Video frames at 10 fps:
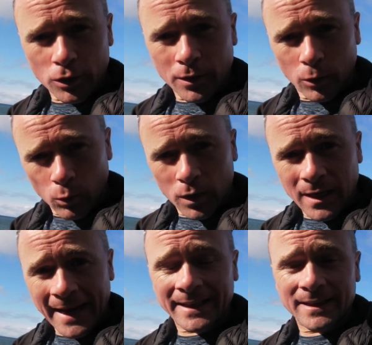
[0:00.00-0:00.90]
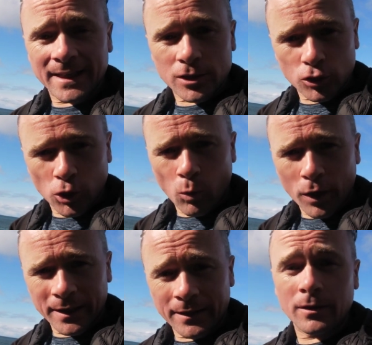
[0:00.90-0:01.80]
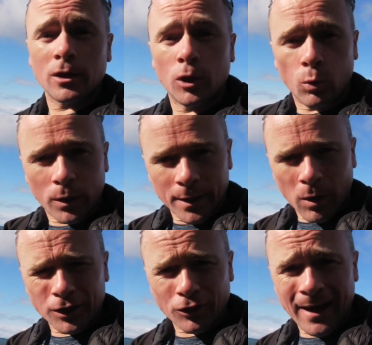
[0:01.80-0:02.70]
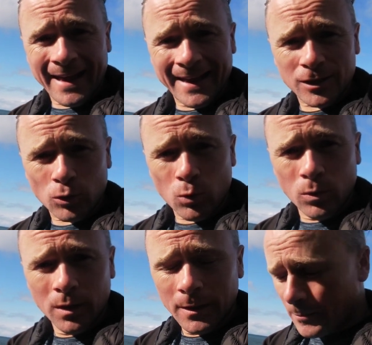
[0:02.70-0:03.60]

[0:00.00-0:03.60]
lower light conditions you're working in, the lower you want your ISO.